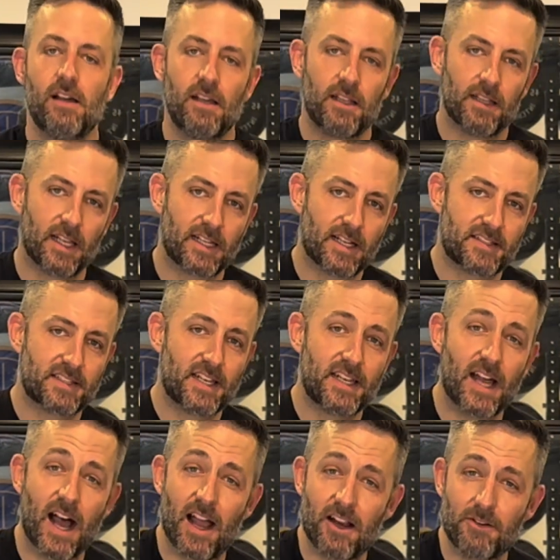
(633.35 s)
Like I said,
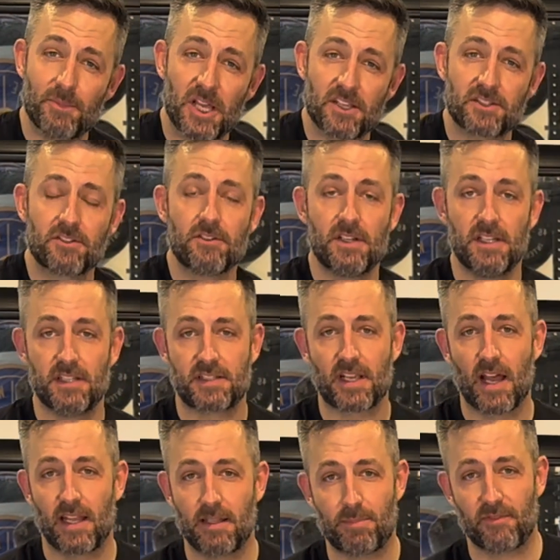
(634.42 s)
Ironmaster is
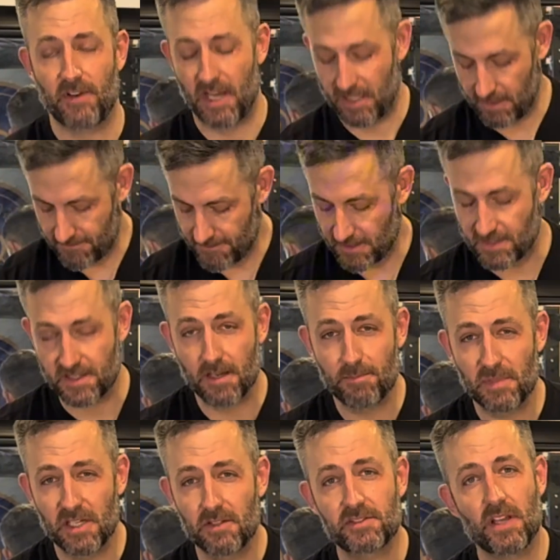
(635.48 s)
kindly providing the fixed
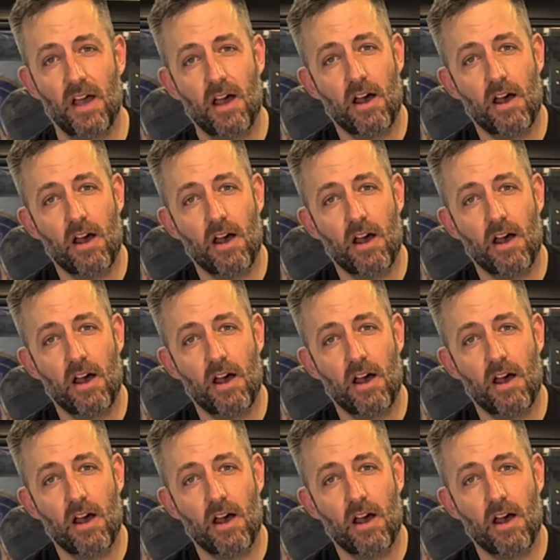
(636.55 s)
dumbbells,